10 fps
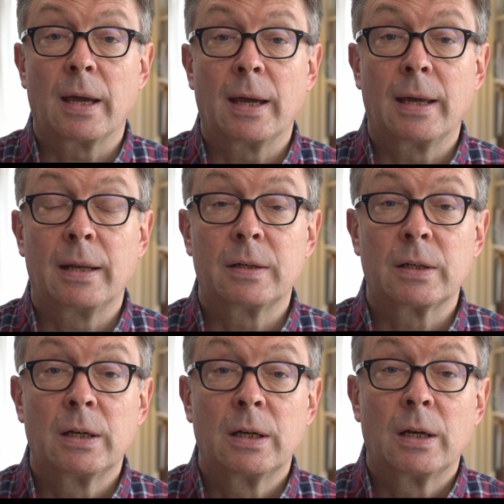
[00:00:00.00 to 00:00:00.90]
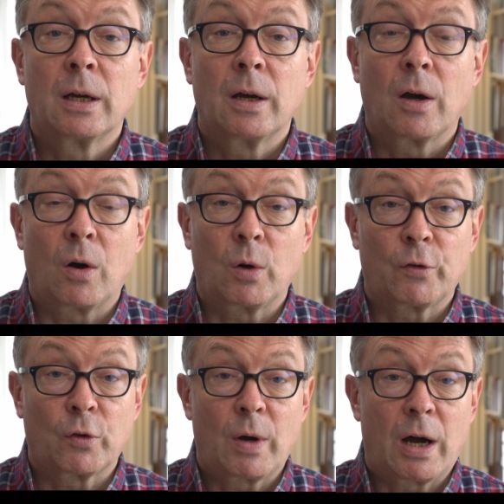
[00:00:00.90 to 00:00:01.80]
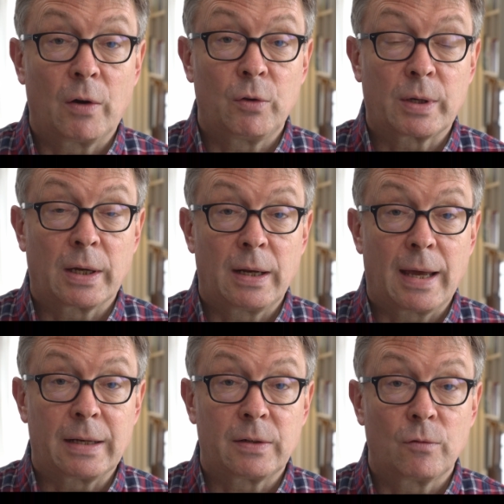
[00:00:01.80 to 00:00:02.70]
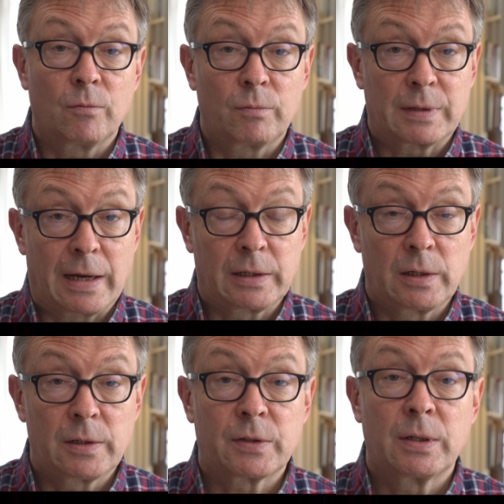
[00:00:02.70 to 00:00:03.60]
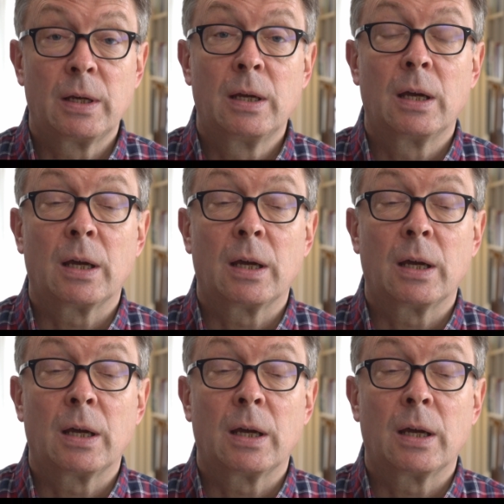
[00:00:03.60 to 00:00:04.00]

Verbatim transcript: and also how you can add titles